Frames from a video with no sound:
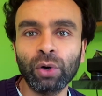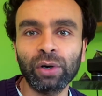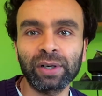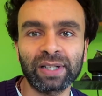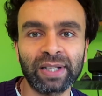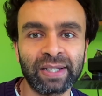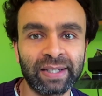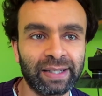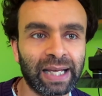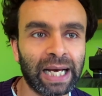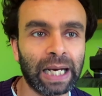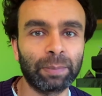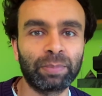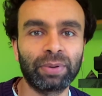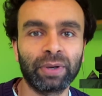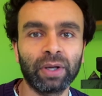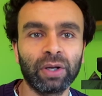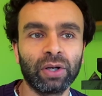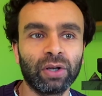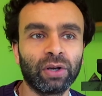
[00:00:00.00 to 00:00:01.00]
or the
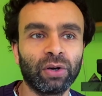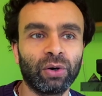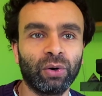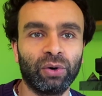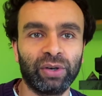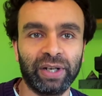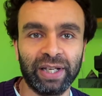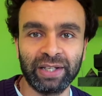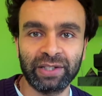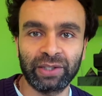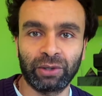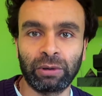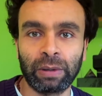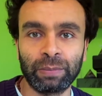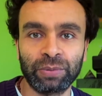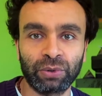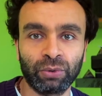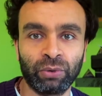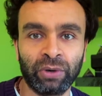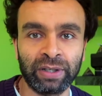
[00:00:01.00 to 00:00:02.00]
snap or the
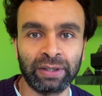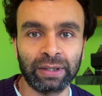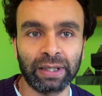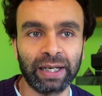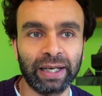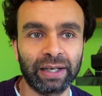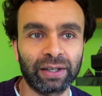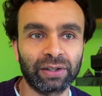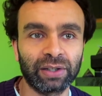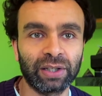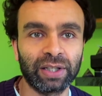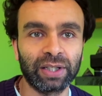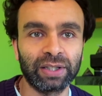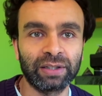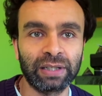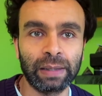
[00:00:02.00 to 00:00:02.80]
Instagram stories like